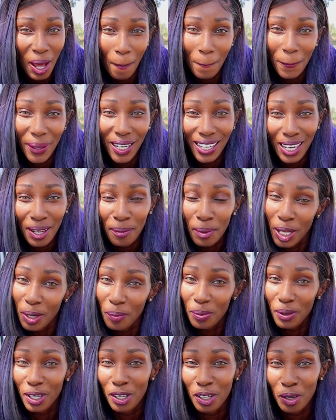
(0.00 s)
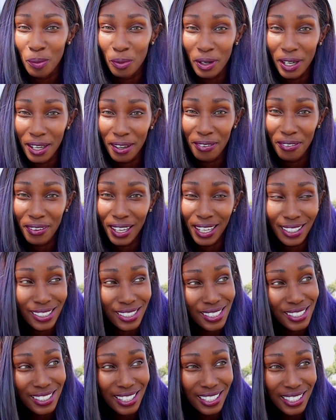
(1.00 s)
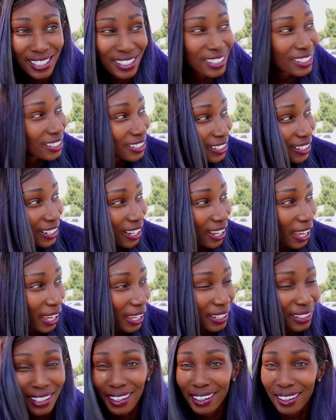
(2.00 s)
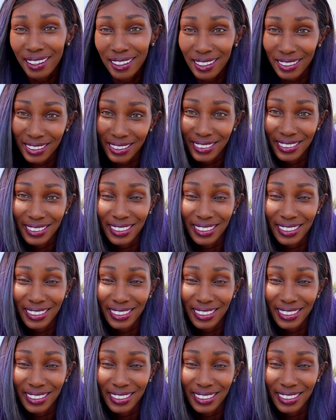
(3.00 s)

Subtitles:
But I'm gonna put on a brave face, and yeah,